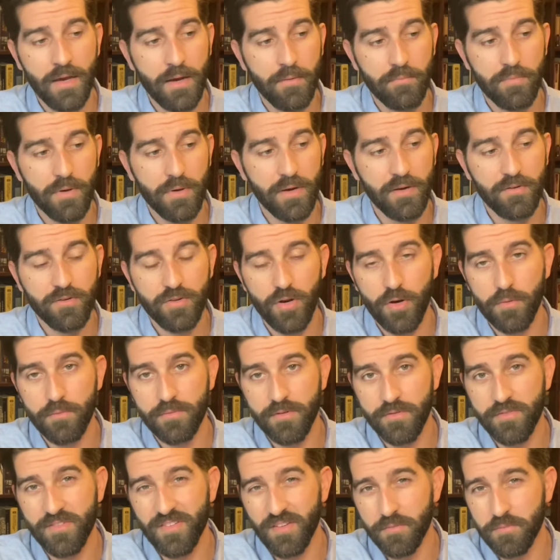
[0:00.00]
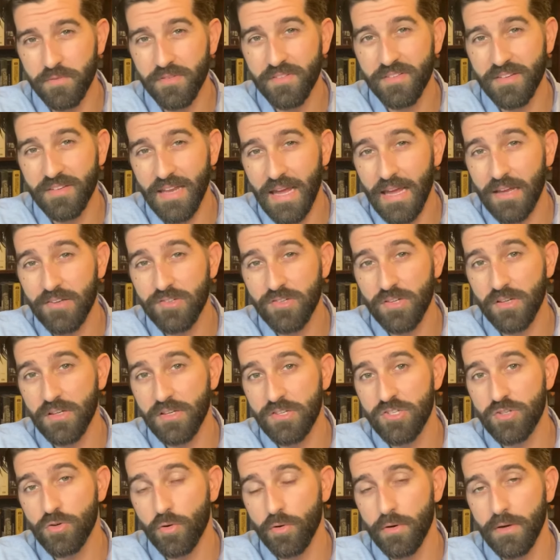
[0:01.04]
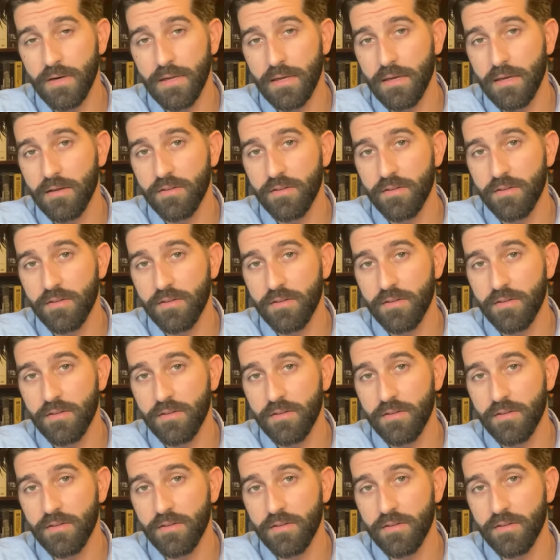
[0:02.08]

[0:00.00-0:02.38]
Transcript: But in terms of substantially shortening